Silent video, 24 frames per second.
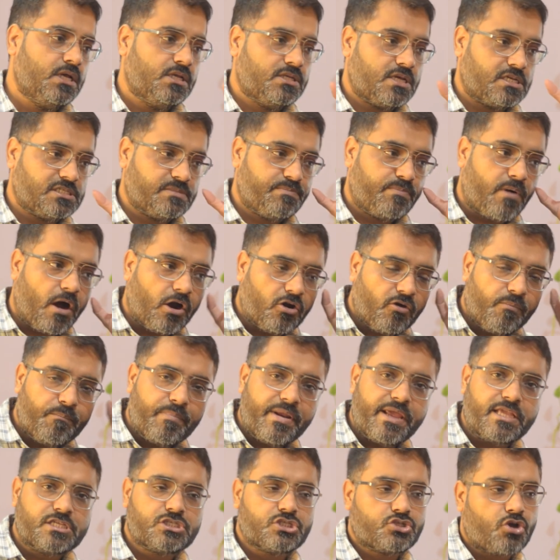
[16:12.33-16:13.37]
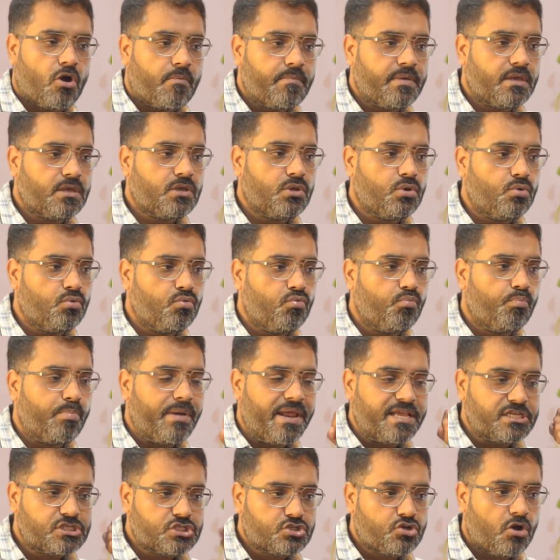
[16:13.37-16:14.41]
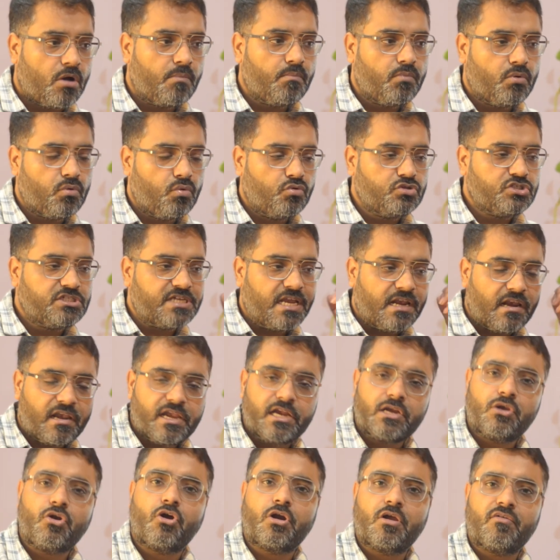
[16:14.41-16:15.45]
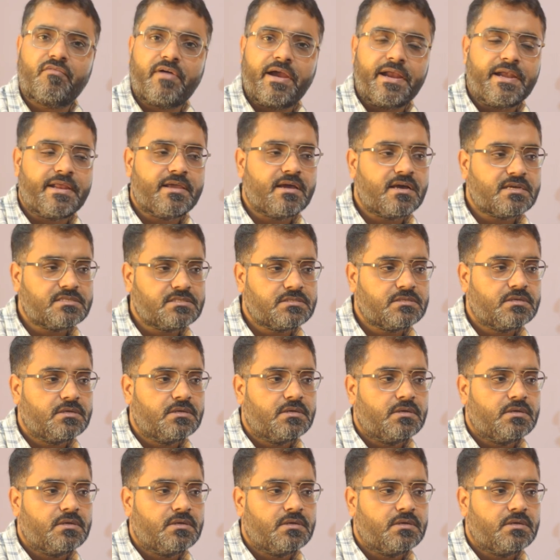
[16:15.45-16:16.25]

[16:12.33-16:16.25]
As a part of brainstorming, you brainstorm to generate a lot of ideas,